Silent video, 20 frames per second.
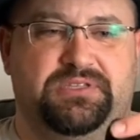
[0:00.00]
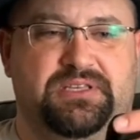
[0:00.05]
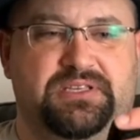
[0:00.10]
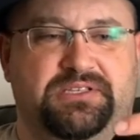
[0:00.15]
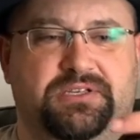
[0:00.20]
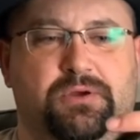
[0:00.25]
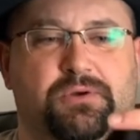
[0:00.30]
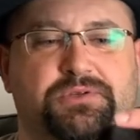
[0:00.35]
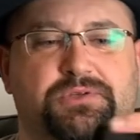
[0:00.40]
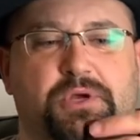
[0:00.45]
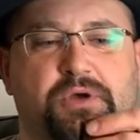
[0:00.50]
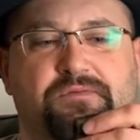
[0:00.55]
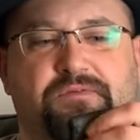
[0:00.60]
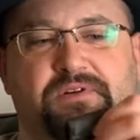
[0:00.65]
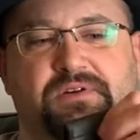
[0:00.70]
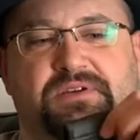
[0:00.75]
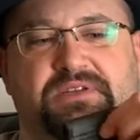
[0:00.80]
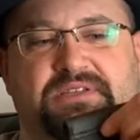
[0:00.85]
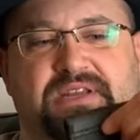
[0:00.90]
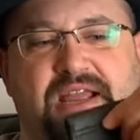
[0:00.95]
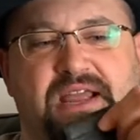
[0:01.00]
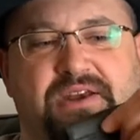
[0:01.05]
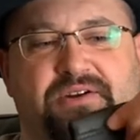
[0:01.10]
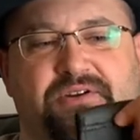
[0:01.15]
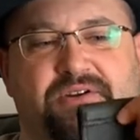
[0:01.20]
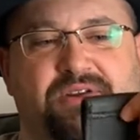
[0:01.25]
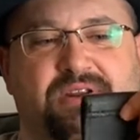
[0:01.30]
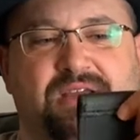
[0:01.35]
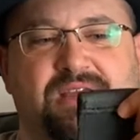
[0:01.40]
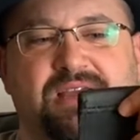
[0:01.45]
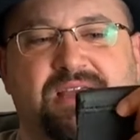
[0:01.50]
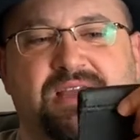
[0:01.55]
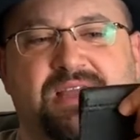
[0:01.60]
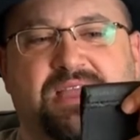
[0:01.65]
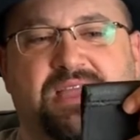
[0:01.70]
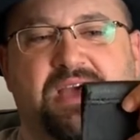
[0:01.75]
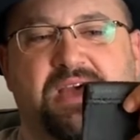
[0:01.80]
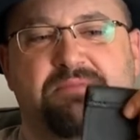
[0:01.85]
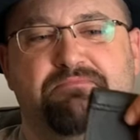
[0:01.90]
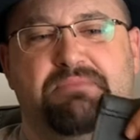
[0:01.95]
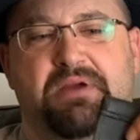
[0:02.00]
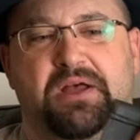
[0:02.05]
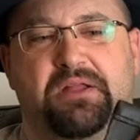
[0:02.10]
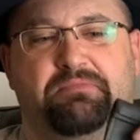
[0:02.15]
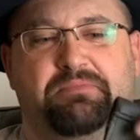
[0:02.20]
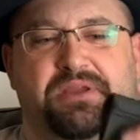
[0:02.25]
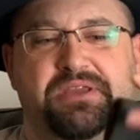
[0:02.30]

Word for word: This goes over a standard gun belt,